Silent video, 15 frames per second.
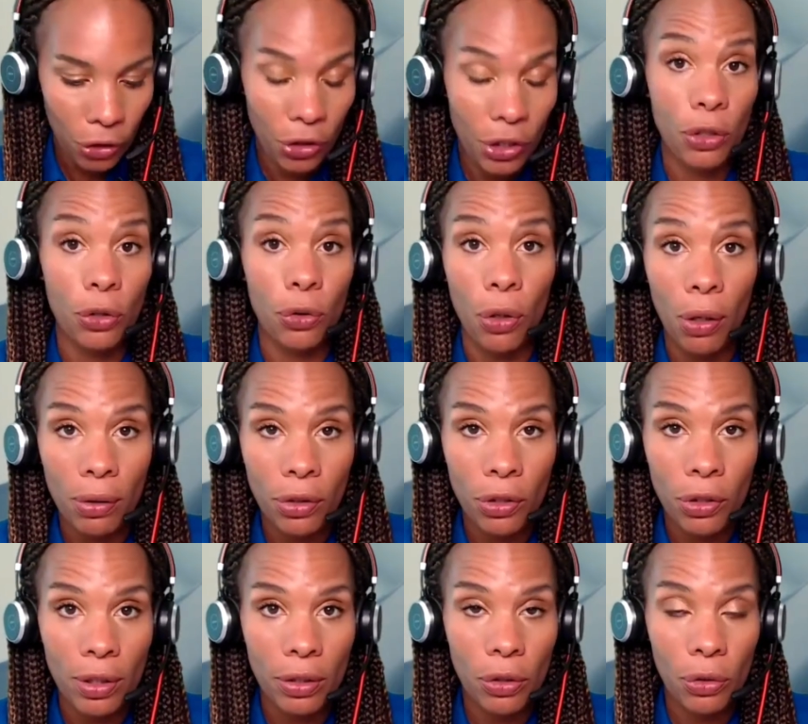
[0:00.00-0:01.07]
She
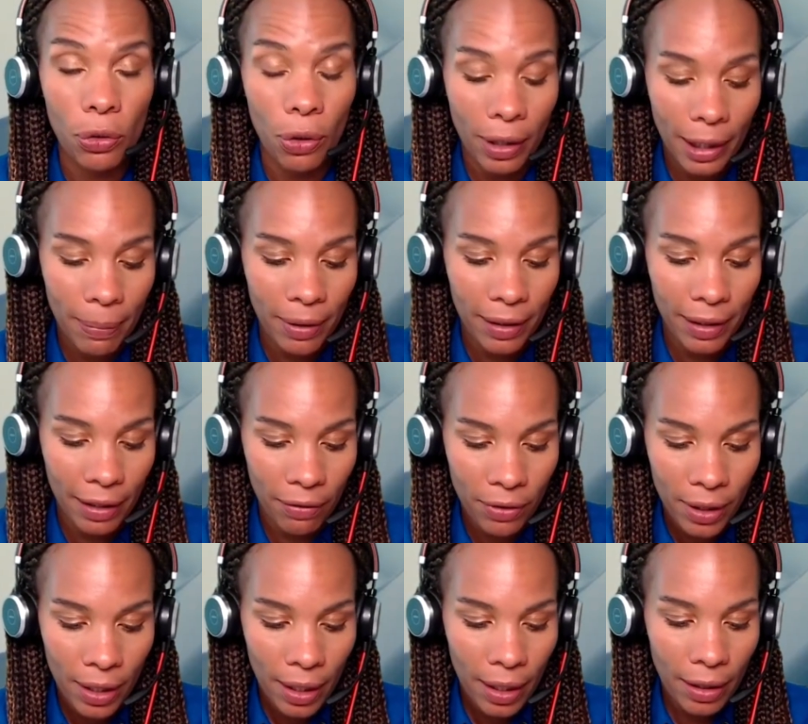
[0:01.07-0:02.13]
strongly
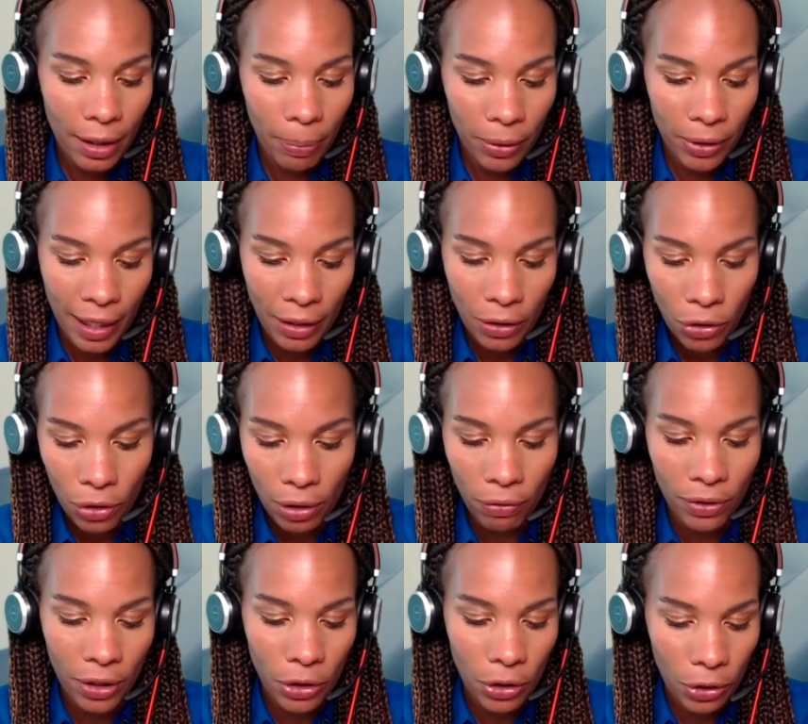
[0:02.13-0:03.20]
believes in the potential
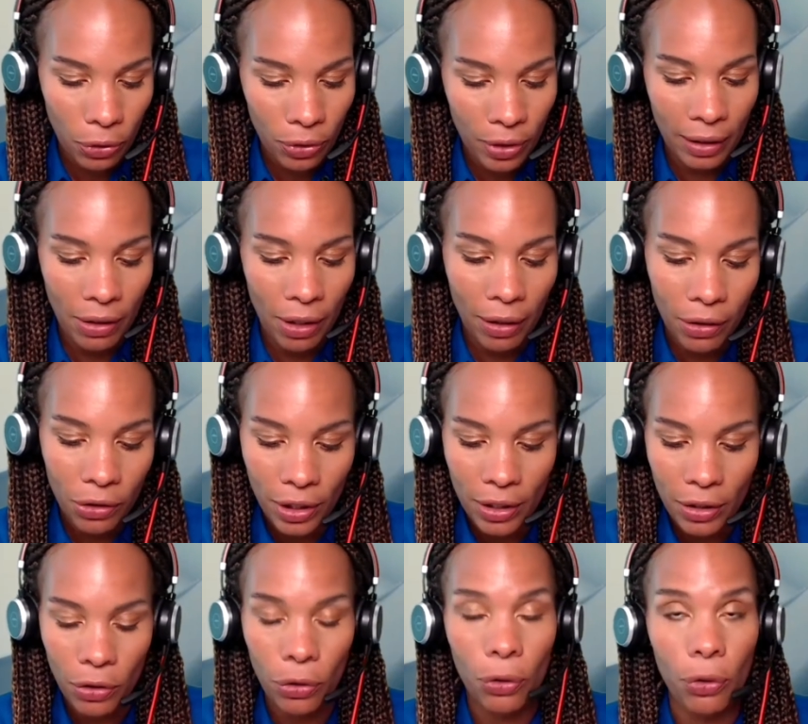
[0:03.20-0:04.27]
of digital
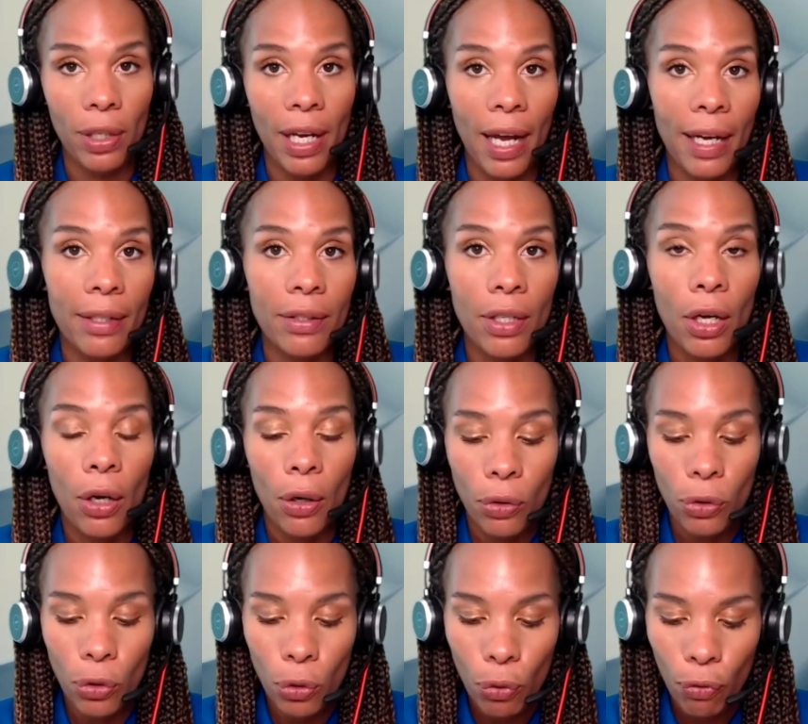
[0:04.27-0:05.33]
technologies to create
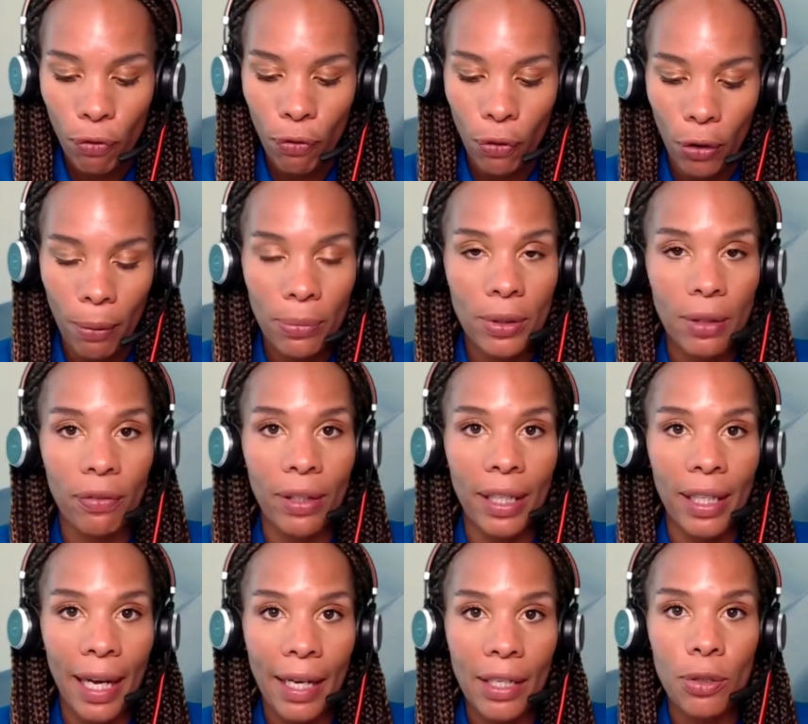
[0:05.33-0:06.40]
new forms of
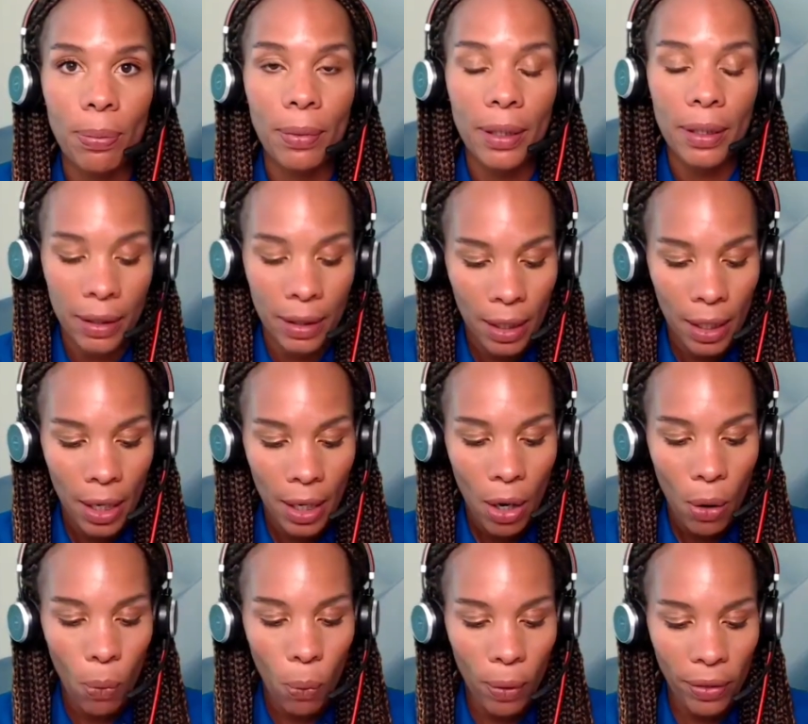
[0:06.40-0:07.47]
engagement
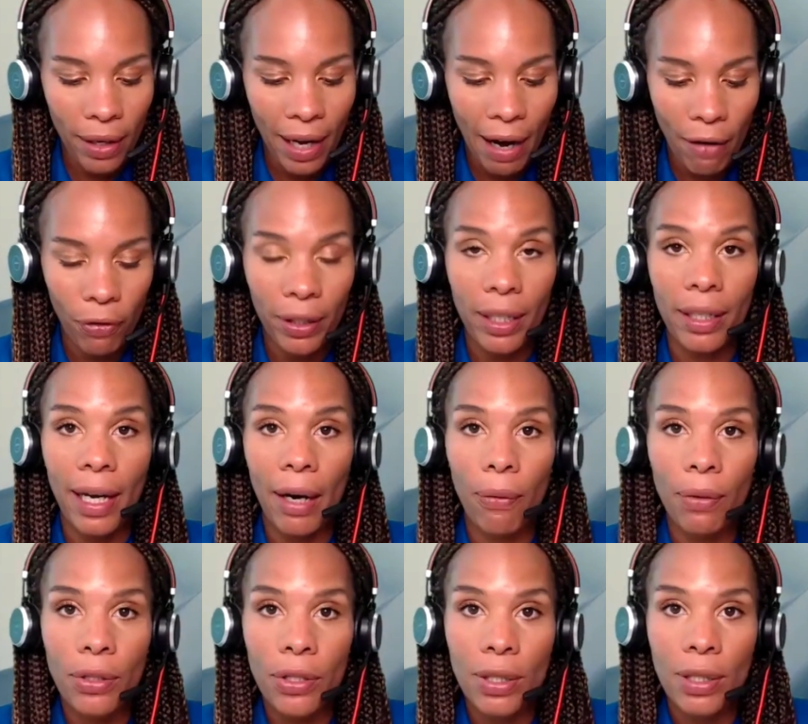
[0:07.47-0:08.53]
with African
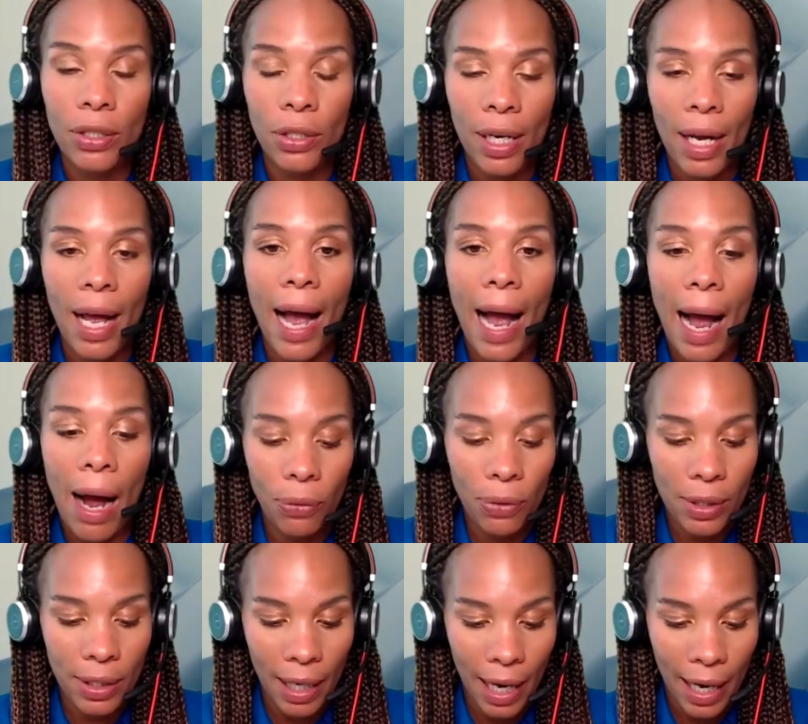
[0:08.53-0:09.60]
heritage
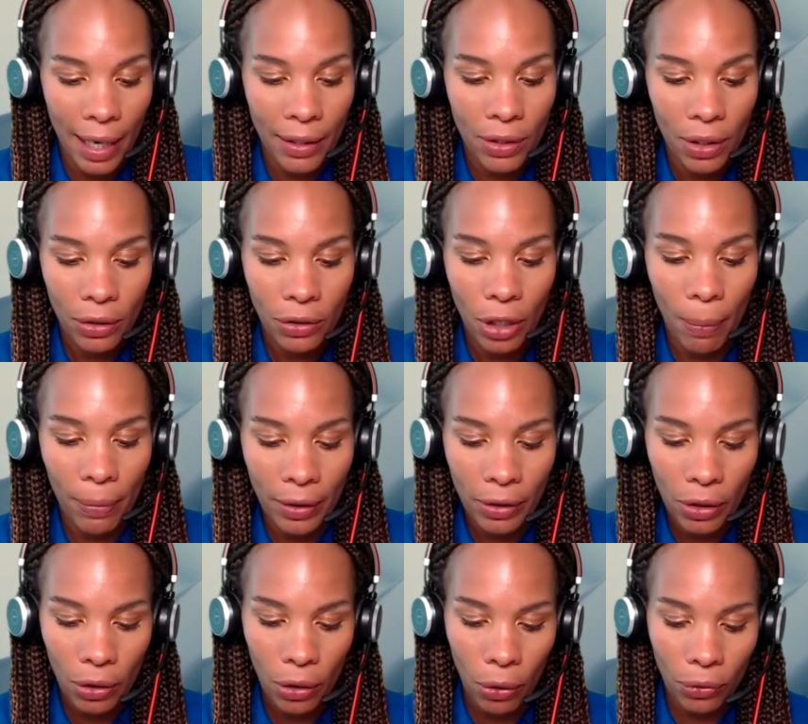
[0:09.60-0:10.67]
outside dominant
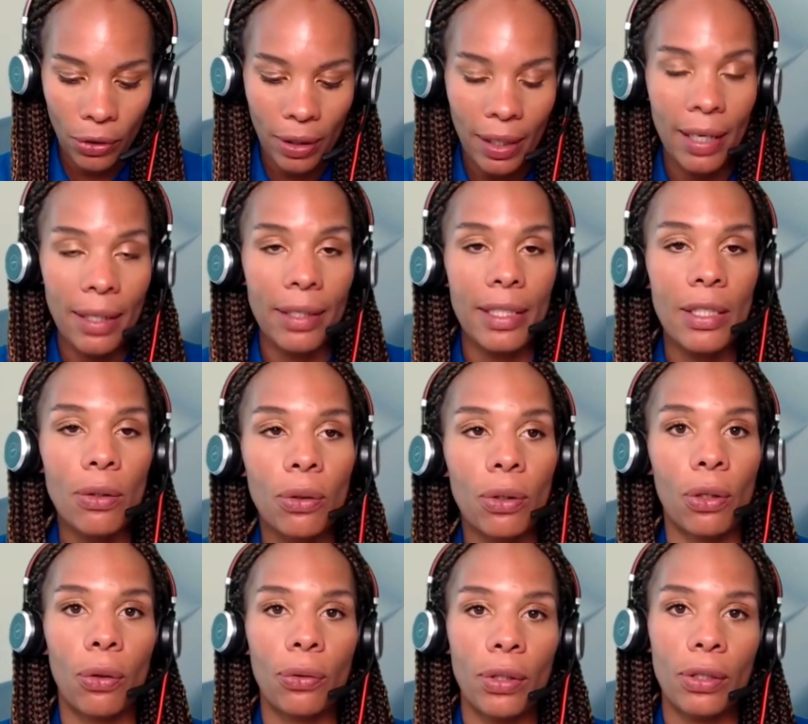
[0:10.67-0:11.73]
colonial and
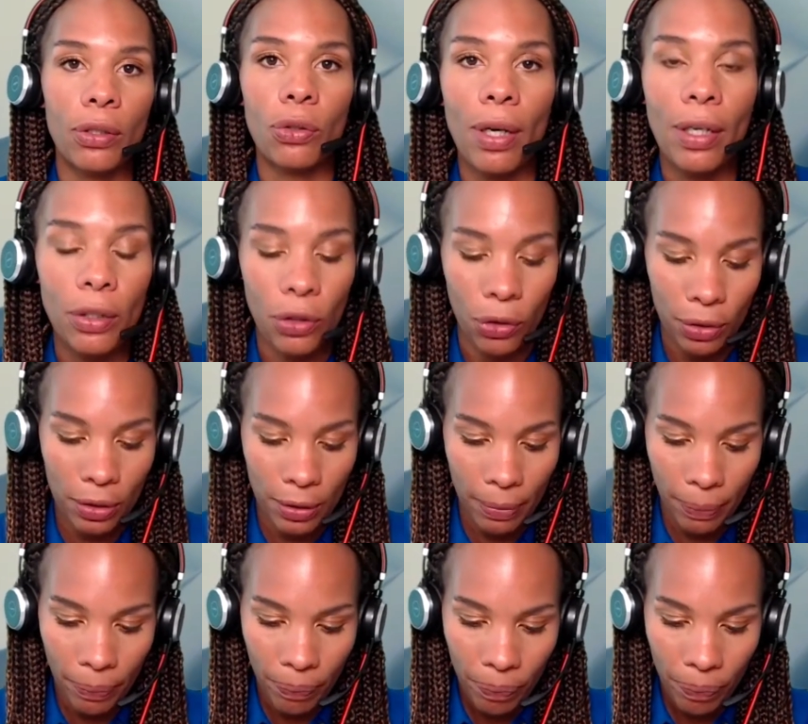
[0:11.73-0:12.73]
neo-colonial structures.